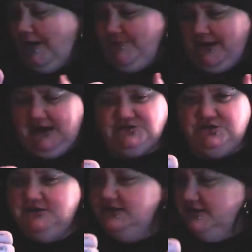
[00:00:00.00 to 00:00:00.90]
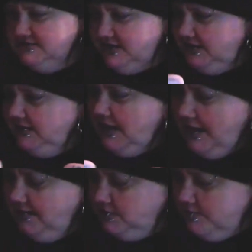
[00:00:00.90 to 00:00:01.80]
Right back at her. Say,
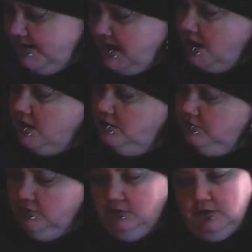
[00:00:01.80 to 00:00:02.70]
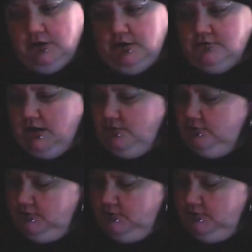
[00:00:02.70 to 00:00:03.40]
like, come here. Oh, no.